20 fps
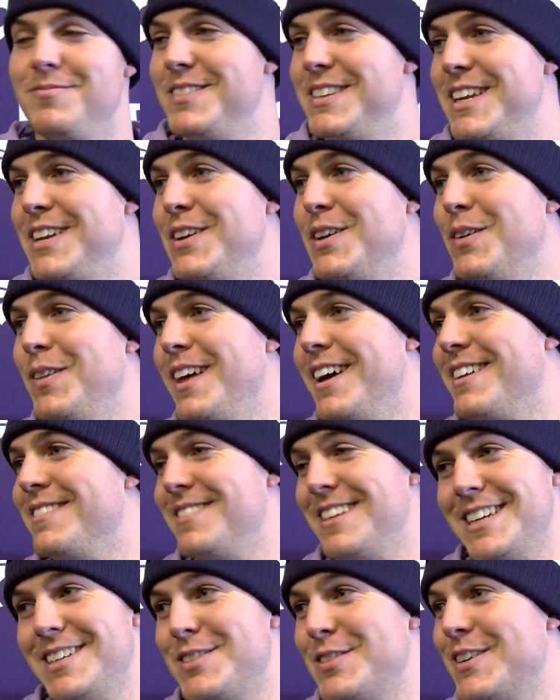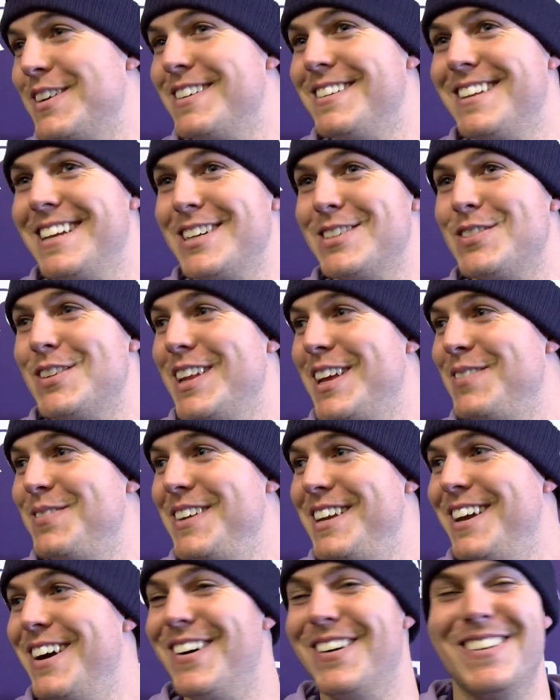Didn't know that. Thanks for letting
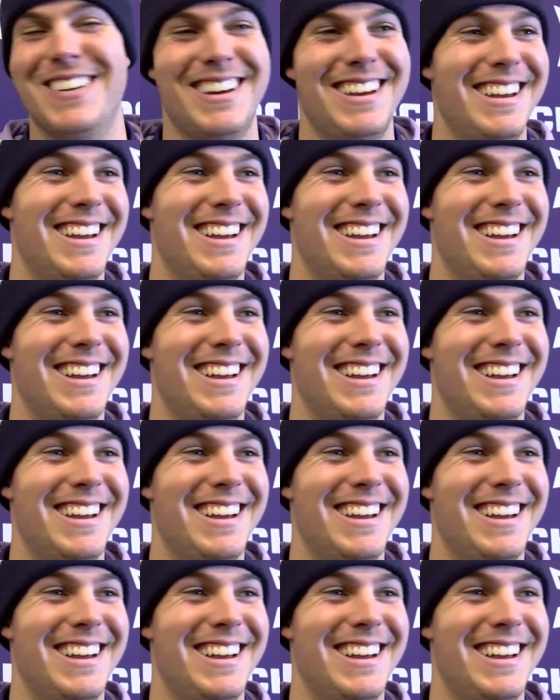me know.